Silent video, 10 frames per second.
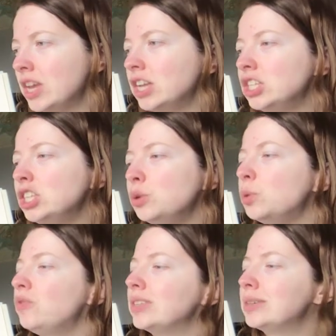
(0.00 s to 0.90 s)
She
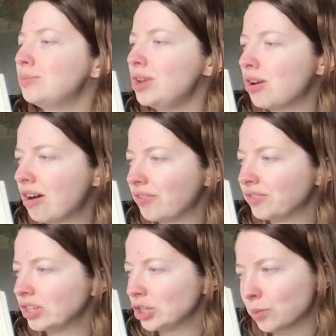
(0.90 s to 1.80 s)
would visit me
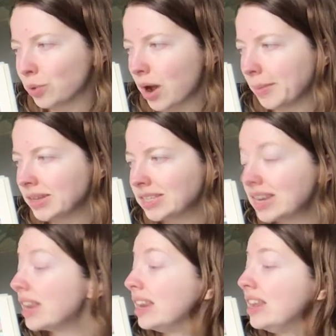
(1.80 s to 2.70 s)
often, she promised.
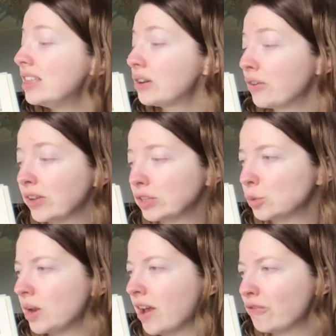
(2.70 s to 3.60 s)
Neither of us
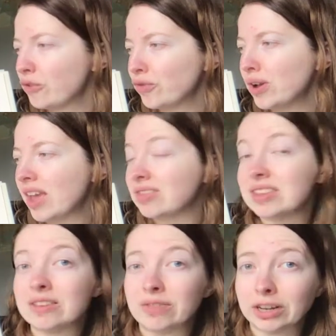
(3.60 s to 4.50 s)
would ever forget
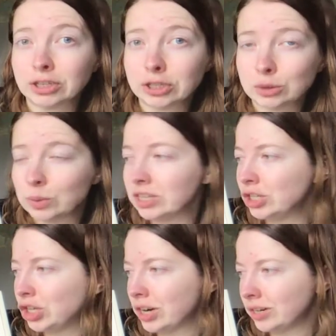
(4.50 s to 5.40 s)
the adventures we had
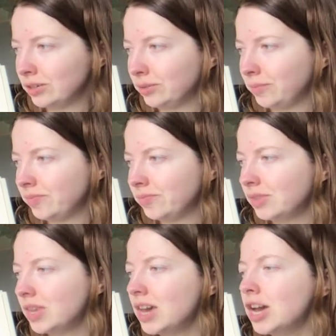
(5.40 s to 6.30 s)
shared.
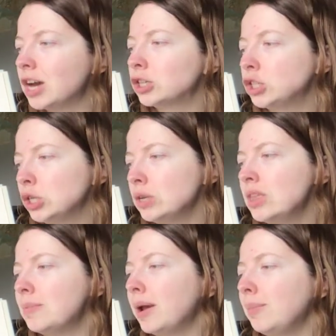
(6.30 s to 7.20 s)
Assured
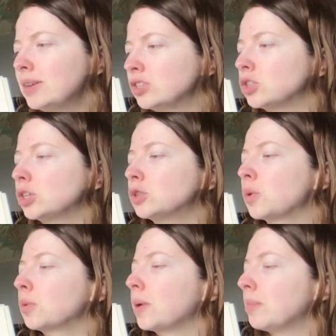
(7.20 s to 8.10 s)
that my mistress
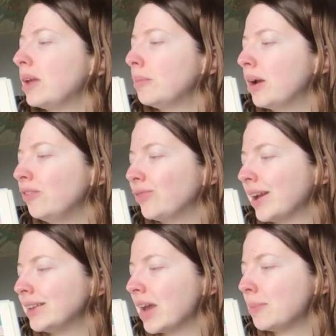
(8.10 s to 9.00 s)
would remain my
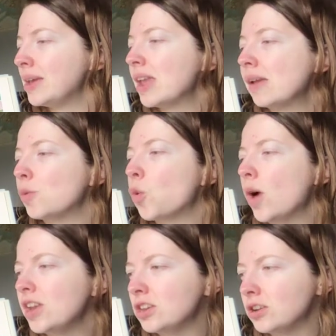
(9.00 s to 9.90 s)
friend, I became
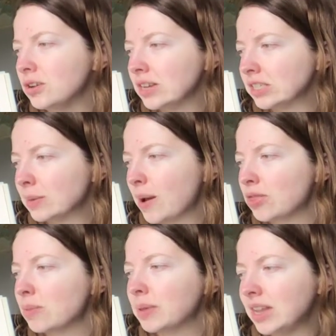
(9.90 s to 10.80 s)
quite curious
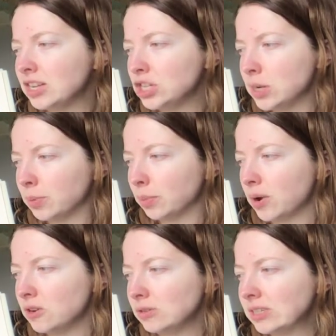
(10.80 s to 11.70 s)
about the plan she
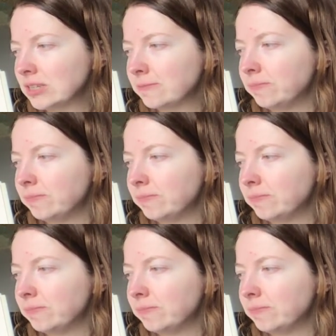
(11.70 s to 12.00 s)
proposed.